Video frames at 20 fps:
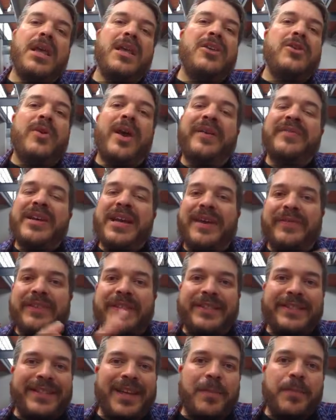You have to have a
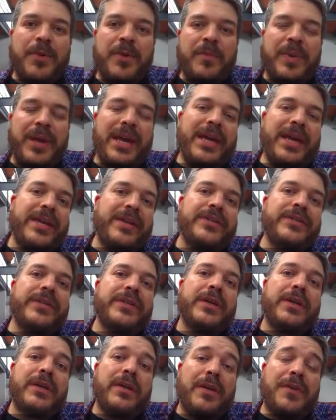separate
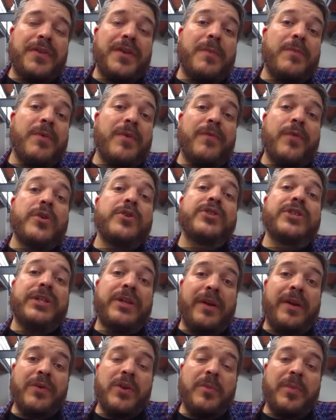page, separate
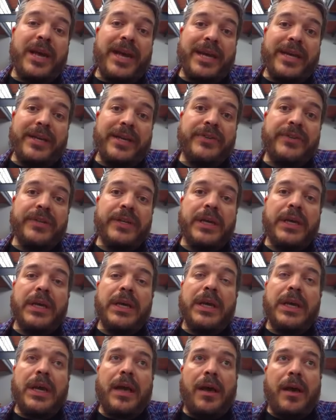version of your page
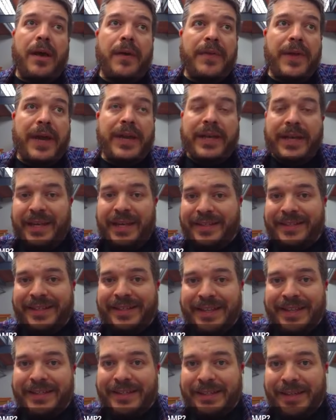that is
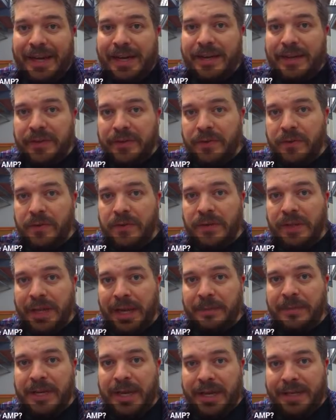designated as Google
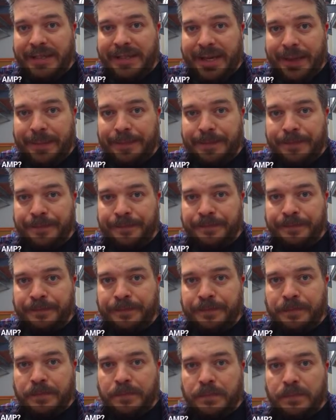AMP content
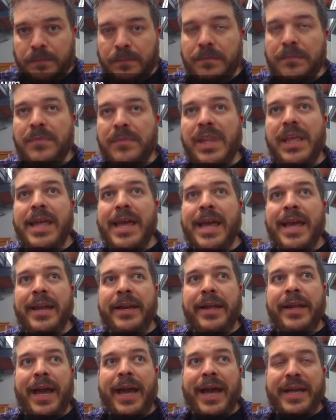
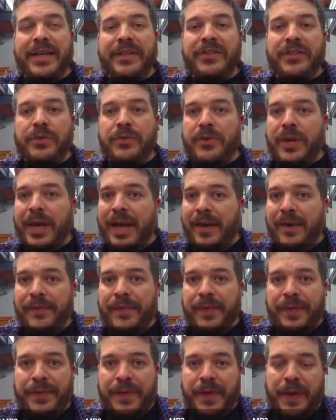and has to have
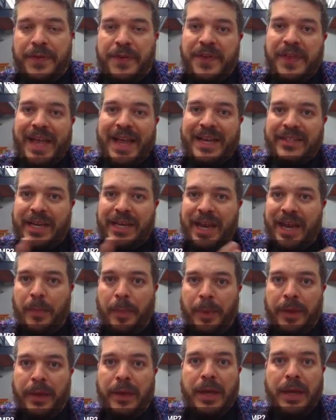
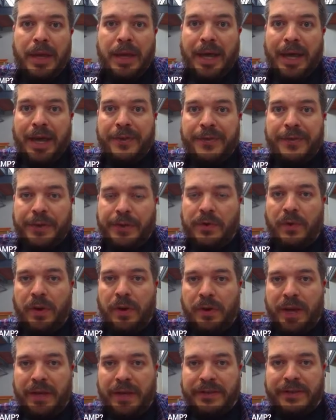/amp as the
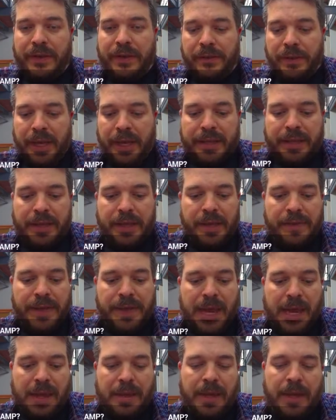URL. So like
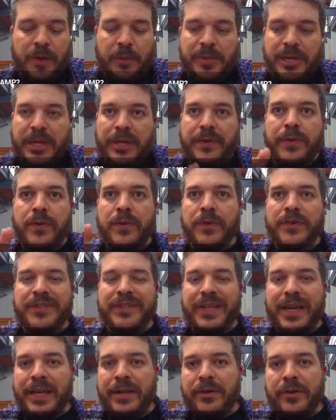it'll be your
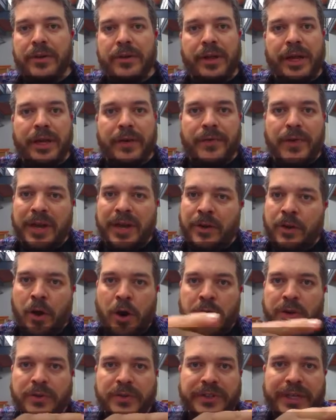standard, like if you had an
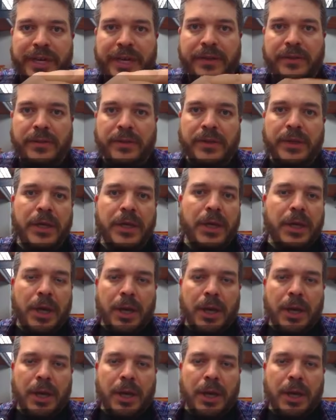article title,